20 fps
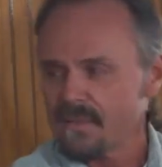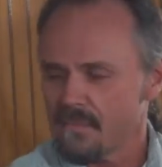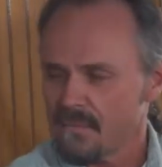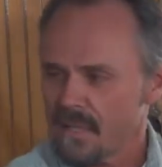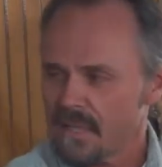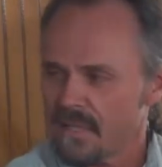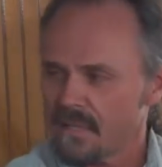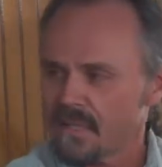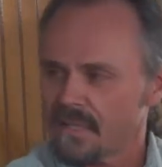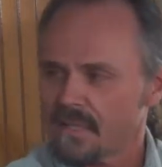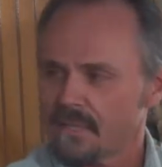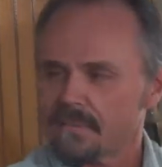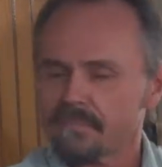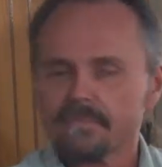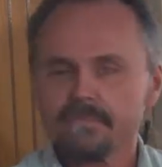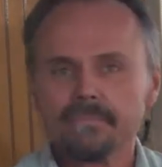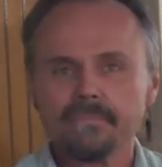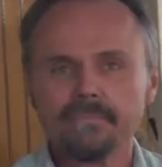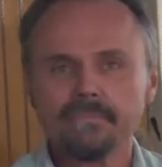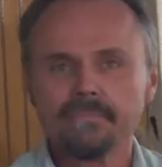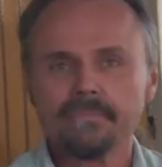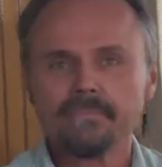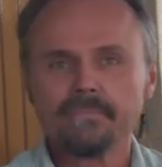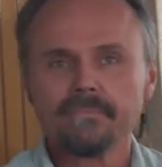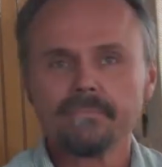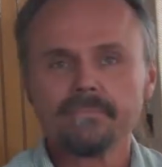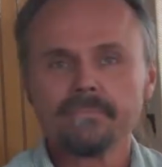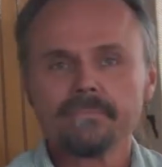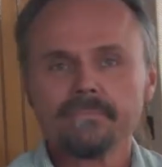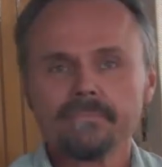And this points
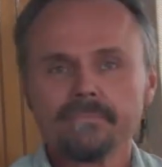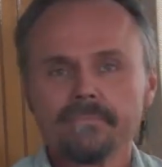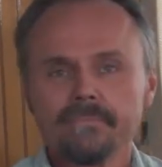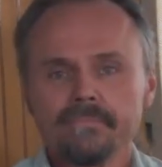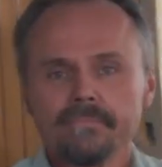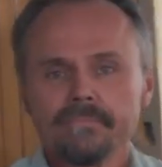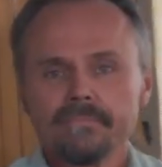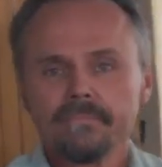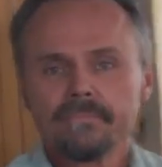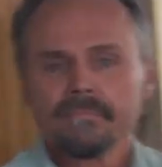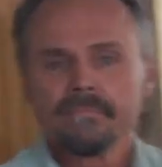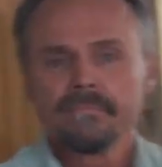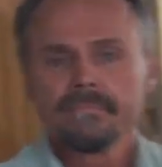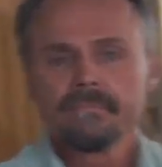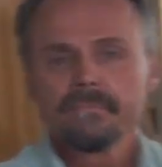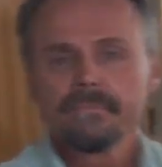out two more things.